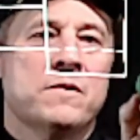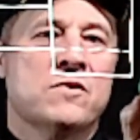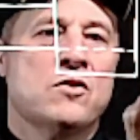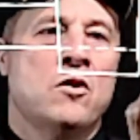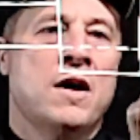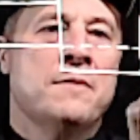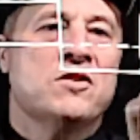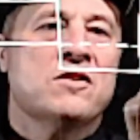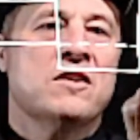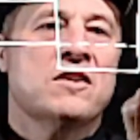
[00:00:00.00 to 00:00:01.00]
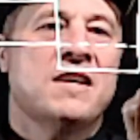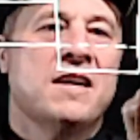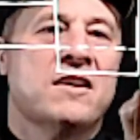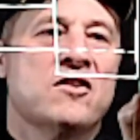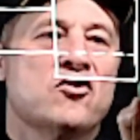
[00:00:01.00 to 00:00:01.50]
So I'm just going to
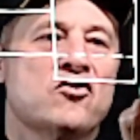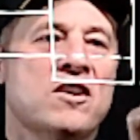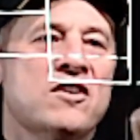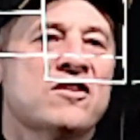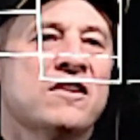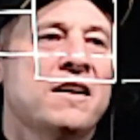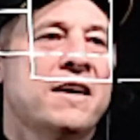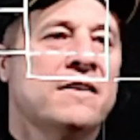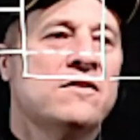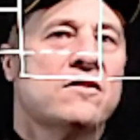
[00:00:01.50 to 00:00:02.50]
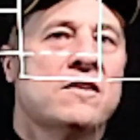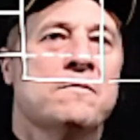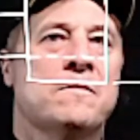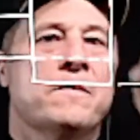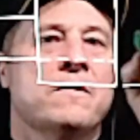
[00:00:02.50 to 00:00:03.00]
take construction lines,
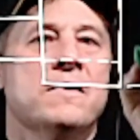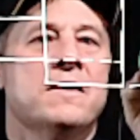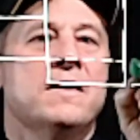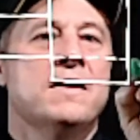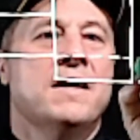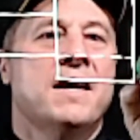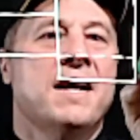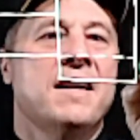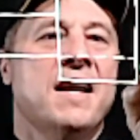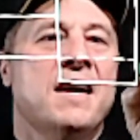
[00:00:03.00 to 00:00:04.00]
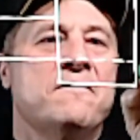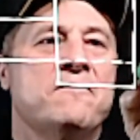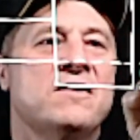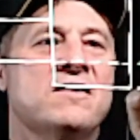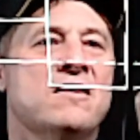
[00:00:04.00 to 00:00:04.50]
and
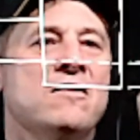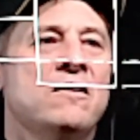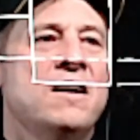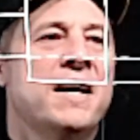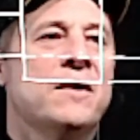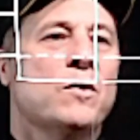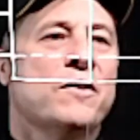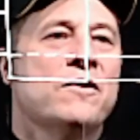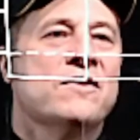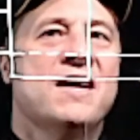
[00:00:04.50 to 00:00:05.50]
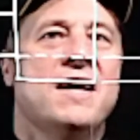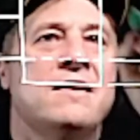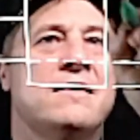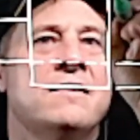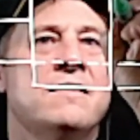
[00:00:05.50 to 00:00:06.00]
every single line, whether it's
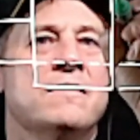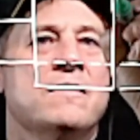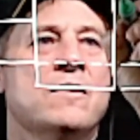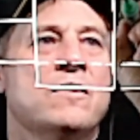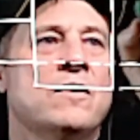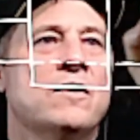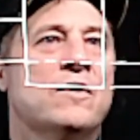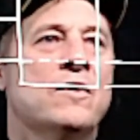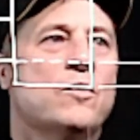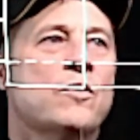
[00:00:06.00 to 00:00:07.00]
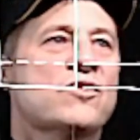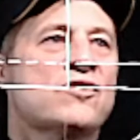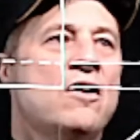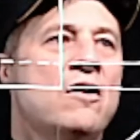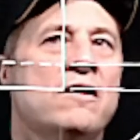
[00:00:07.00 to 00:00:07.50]
hidden or
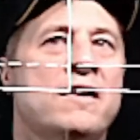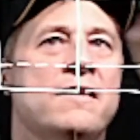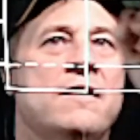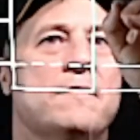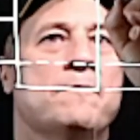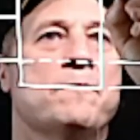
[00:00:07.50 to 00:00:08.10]
solid,